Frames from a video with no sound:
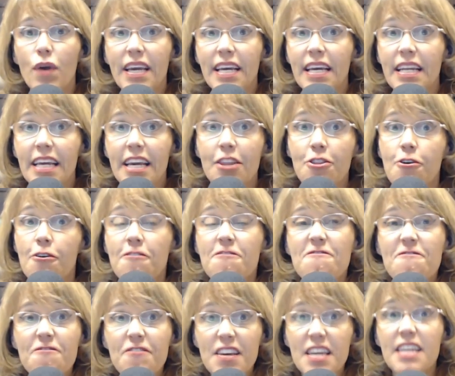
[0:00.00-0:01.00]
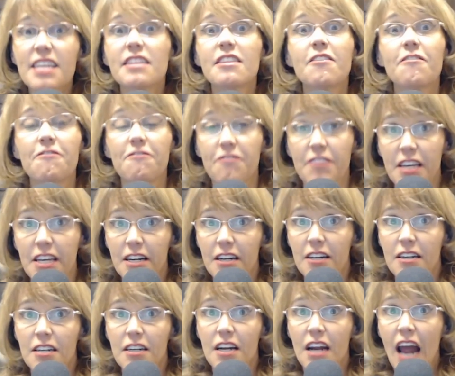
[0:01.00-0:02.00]
We can either feed the
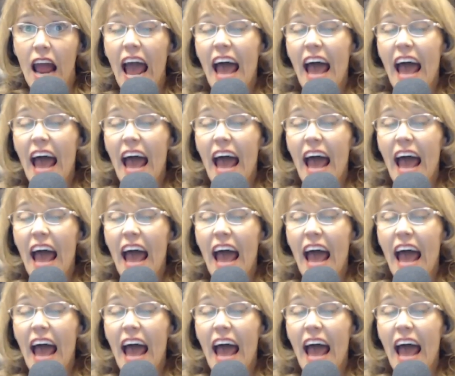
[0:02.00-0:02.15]
fear